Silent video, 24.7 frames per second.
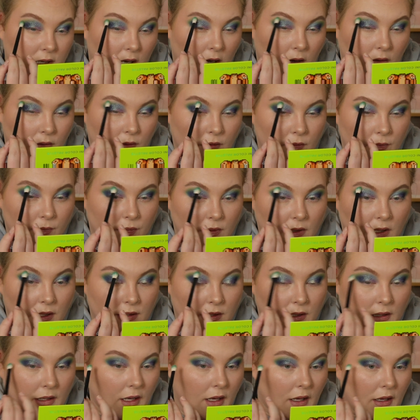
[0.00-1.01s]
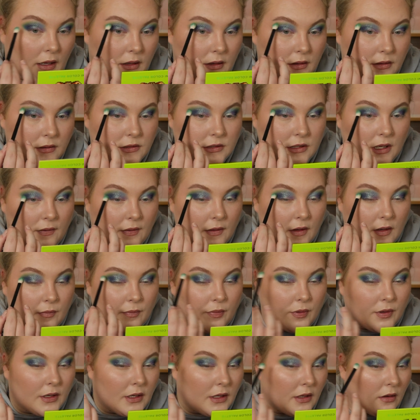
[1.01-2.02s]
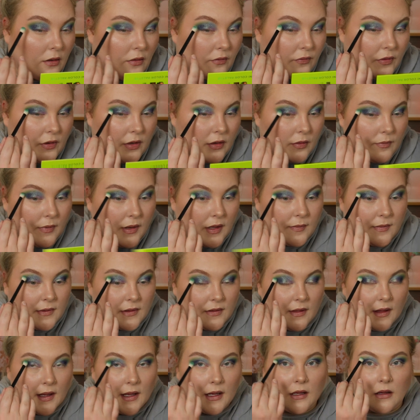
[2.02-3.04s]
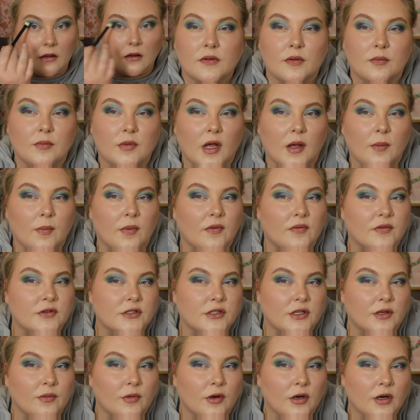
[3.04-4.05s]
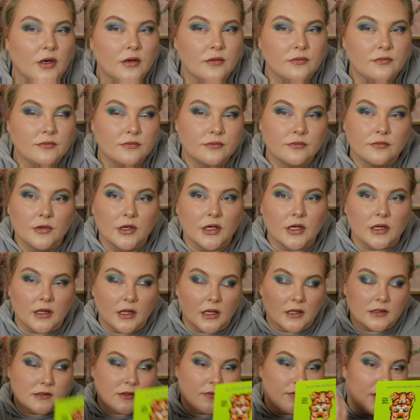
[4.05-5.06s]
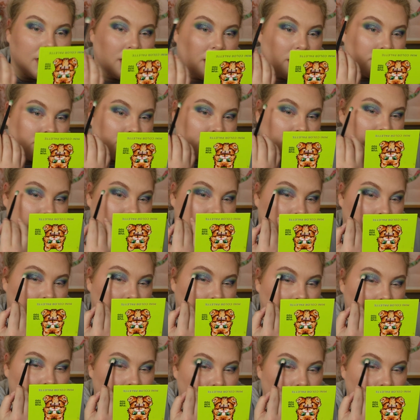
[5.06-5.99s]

outer blending edge and then putting over maybe like some type of shimmer, we could get something interesting.